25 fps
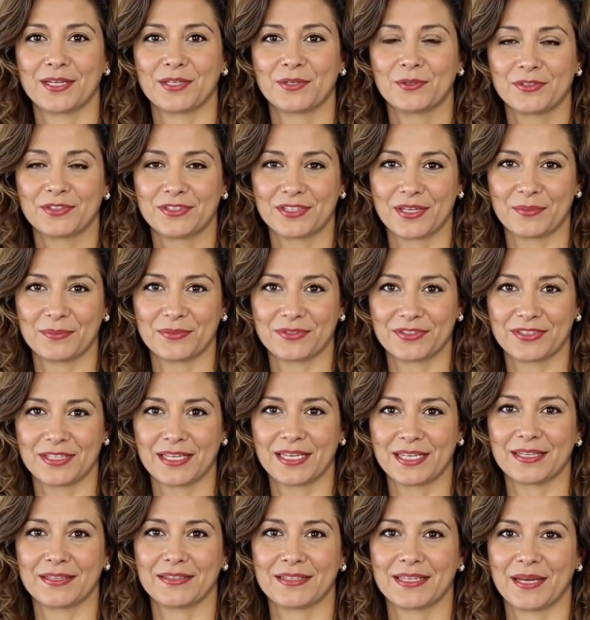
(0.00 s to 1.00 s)
do some
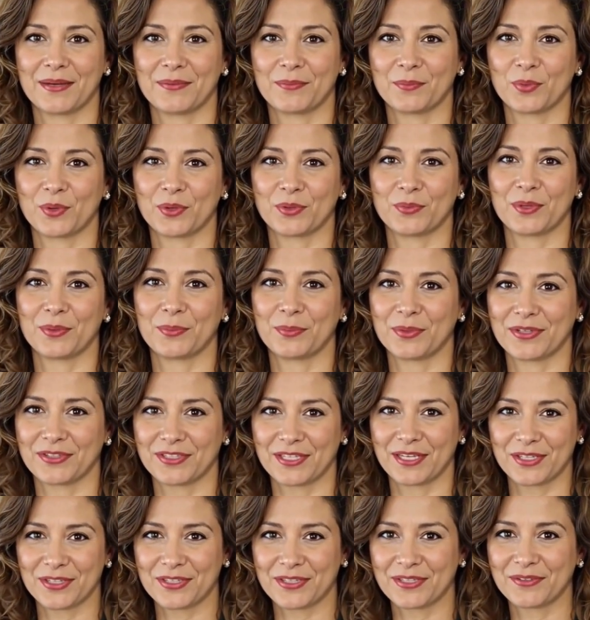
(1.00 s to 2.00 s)
states have more
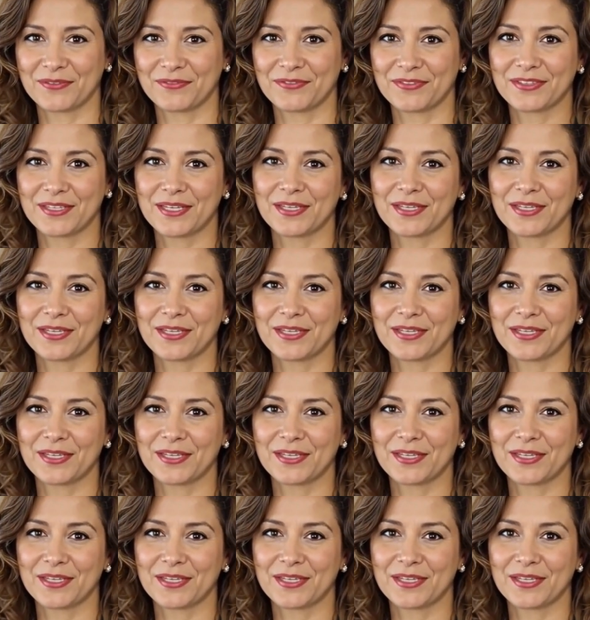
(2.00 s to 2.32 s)
representatives